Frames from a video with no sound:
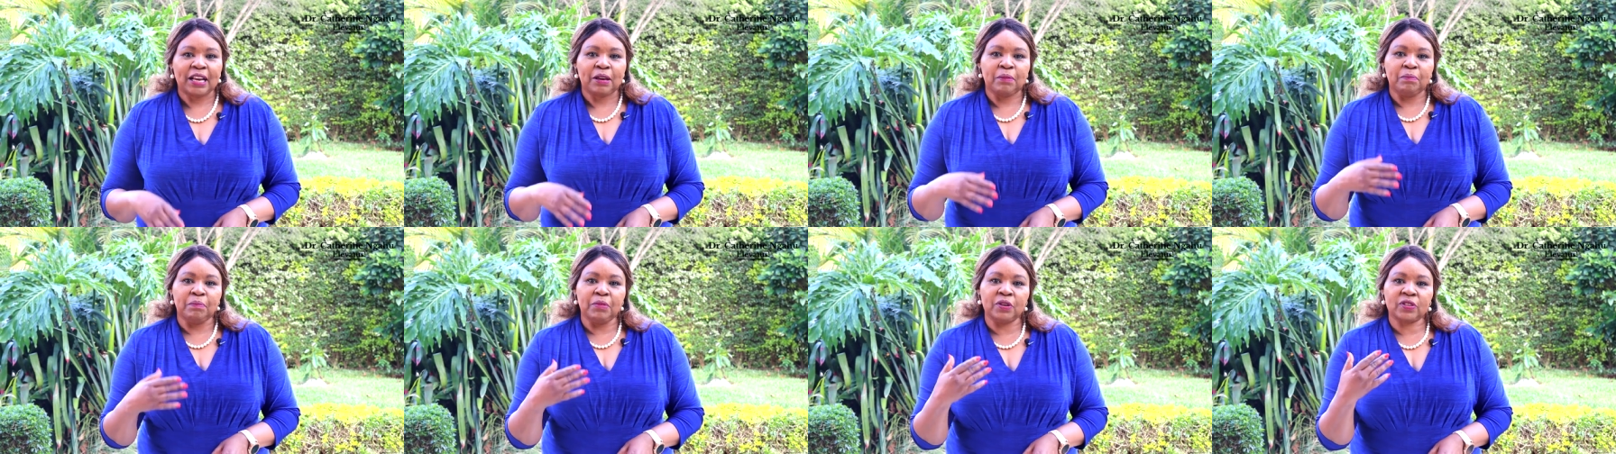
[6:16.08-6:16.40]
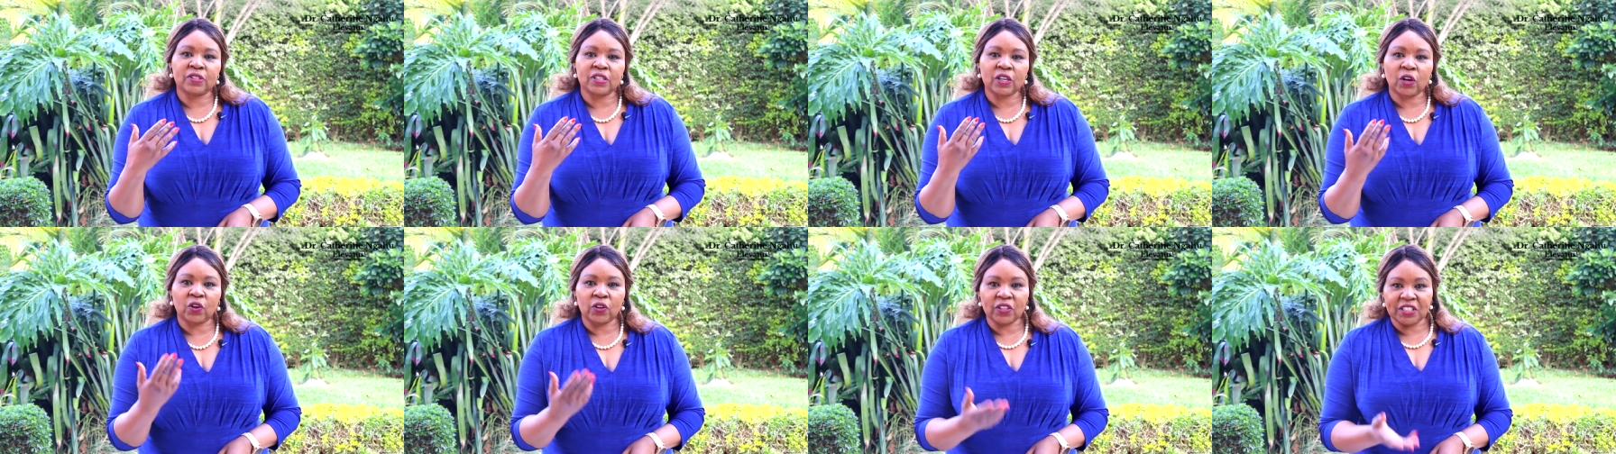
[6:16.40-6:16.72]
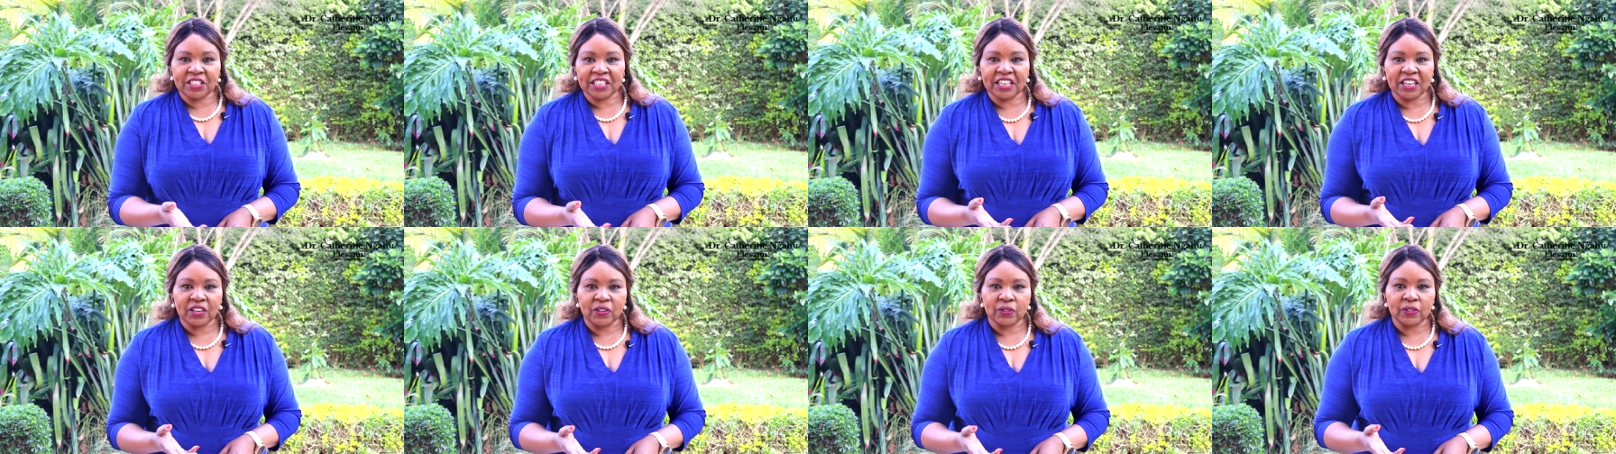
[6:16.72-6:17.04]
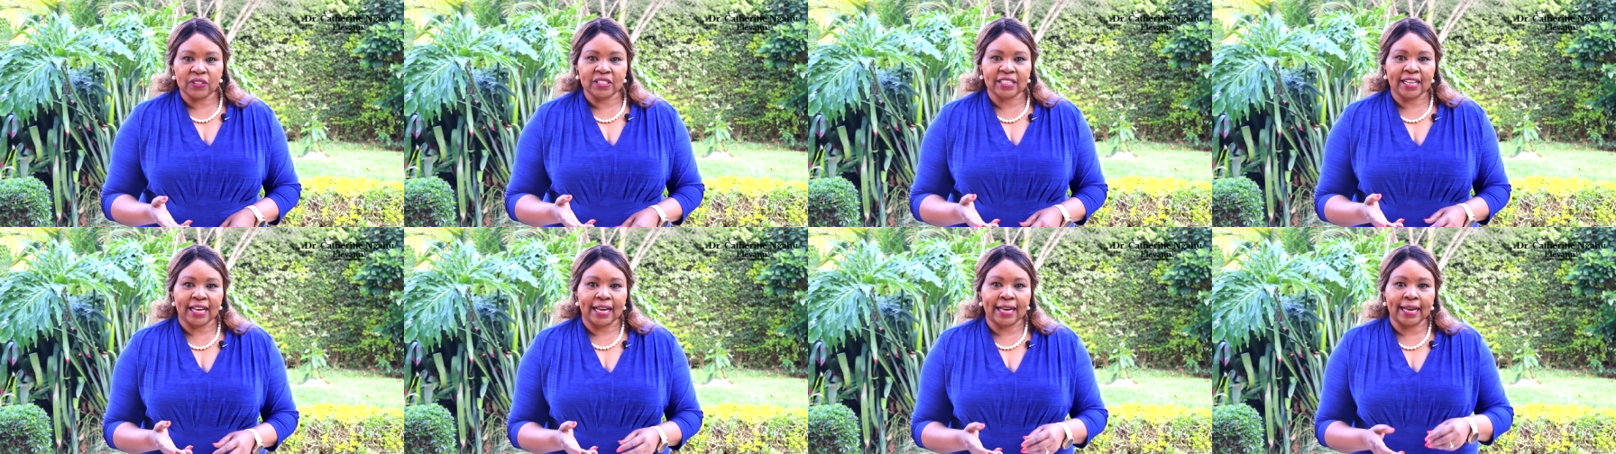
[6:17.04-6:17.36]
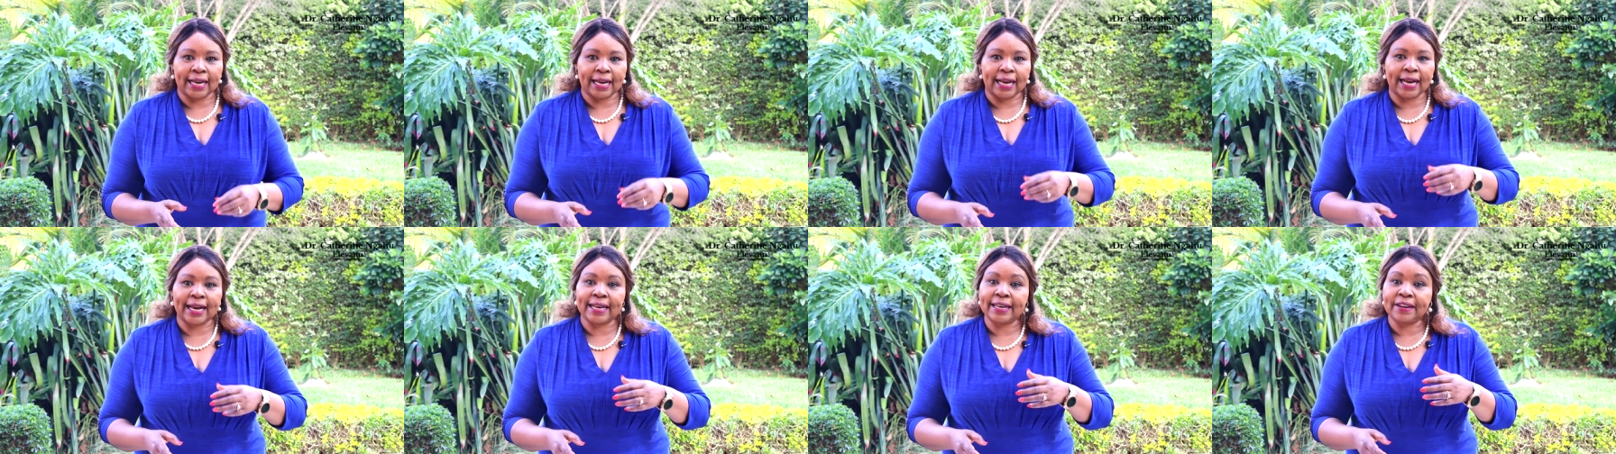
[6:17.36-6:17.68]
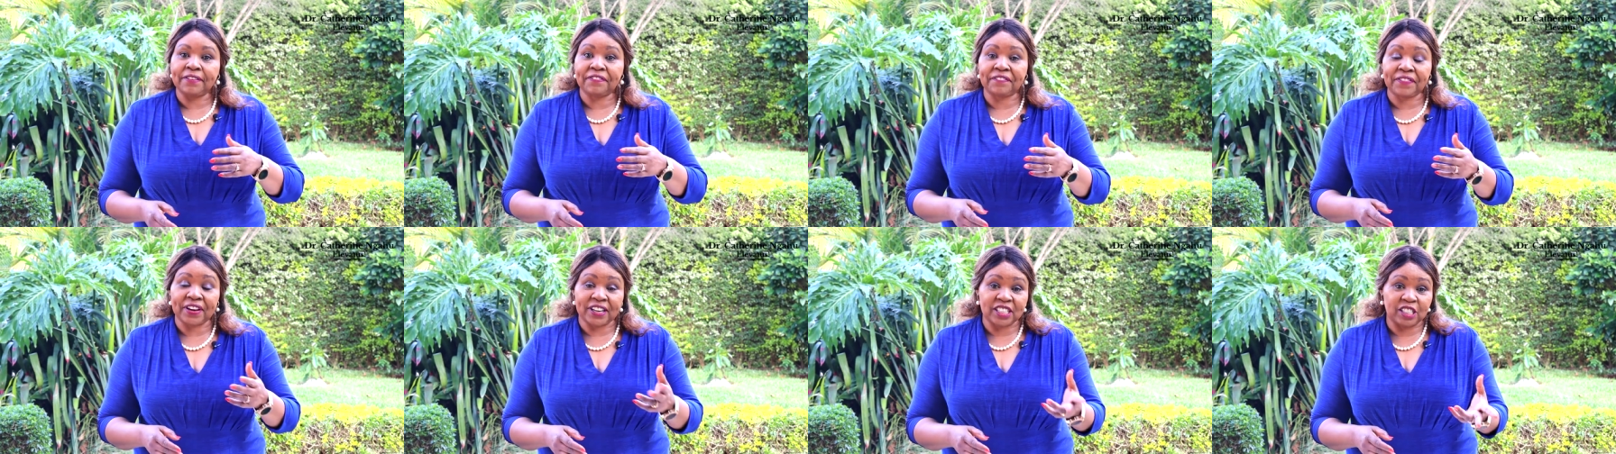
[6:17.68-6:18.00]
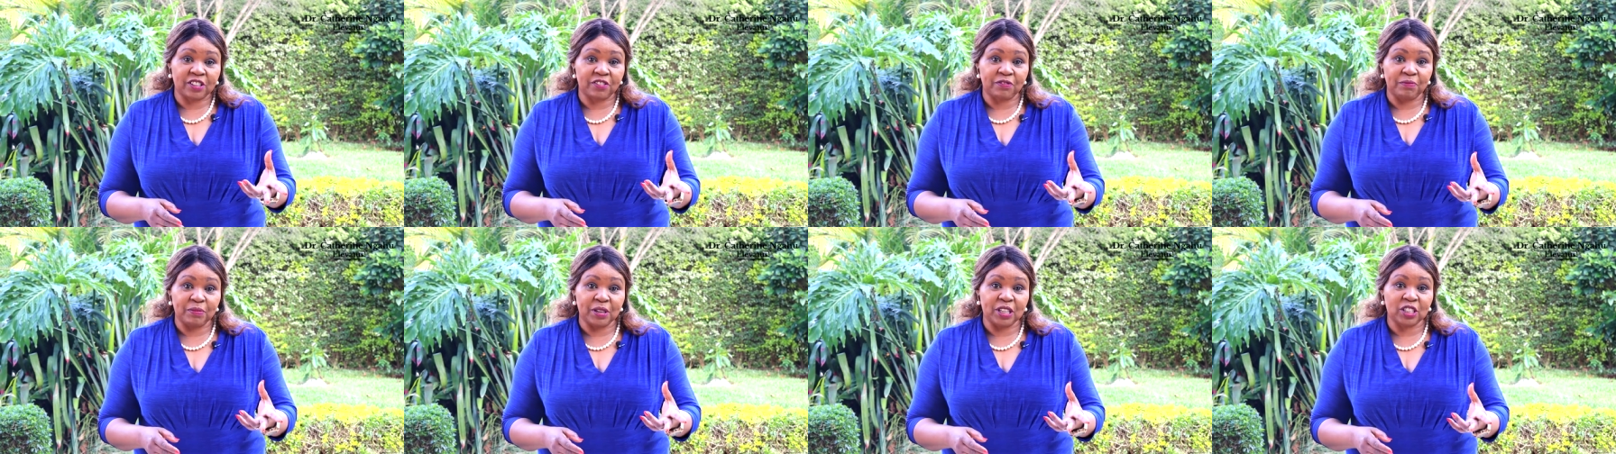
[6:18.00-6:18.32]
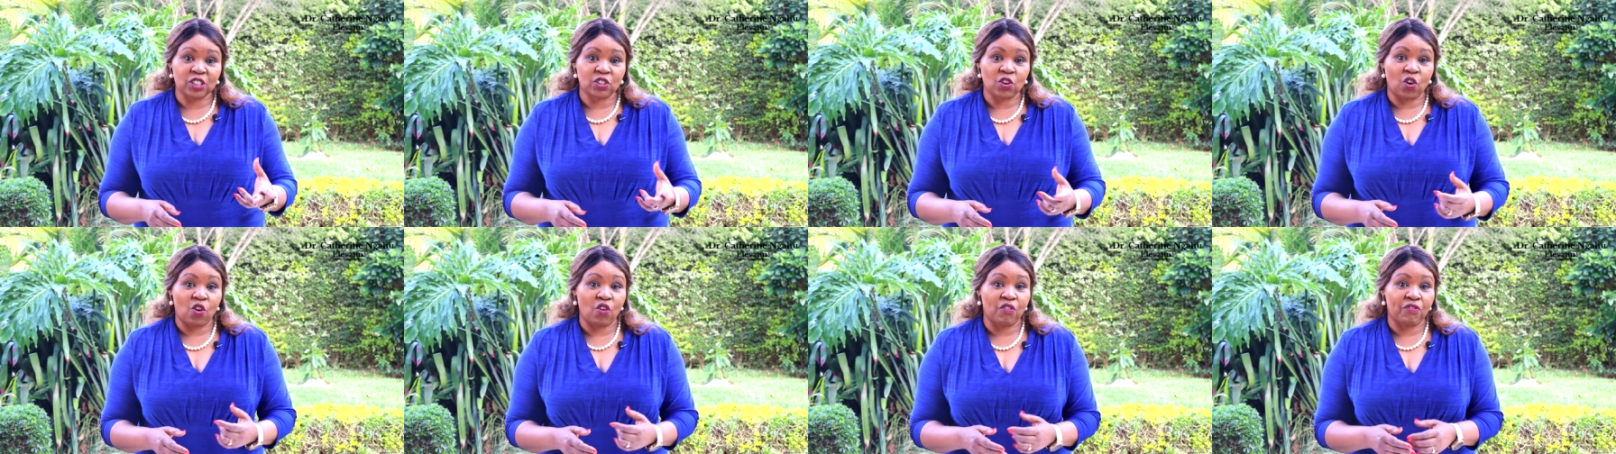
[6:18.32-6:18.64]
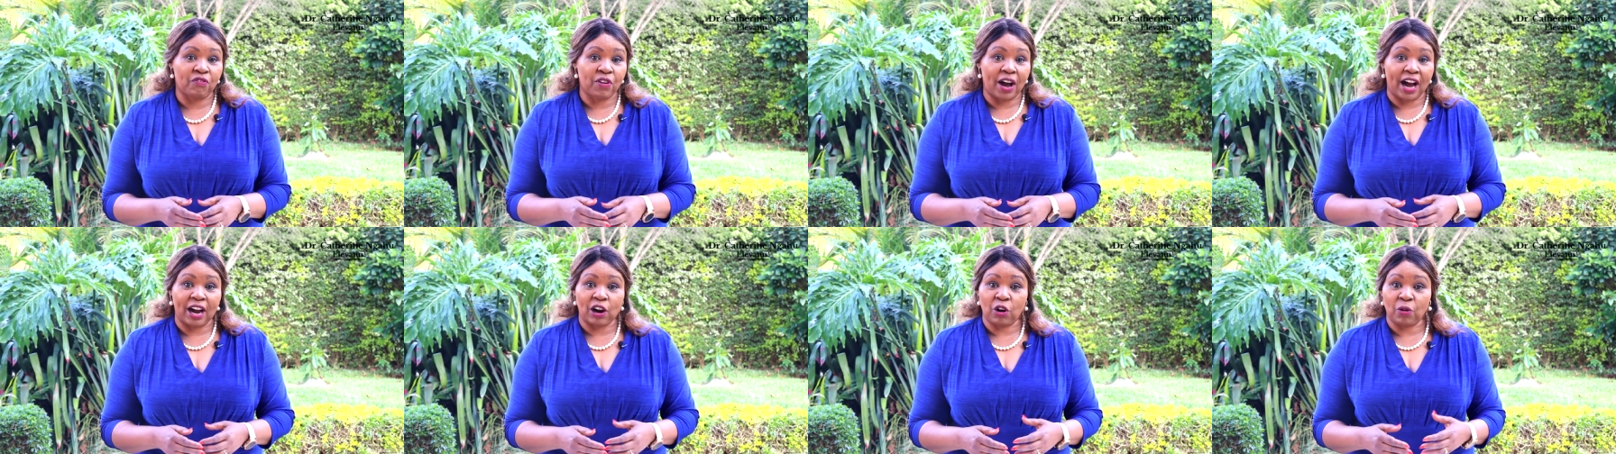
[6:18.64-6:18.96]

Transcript: Musical jingles are an effective means of uh,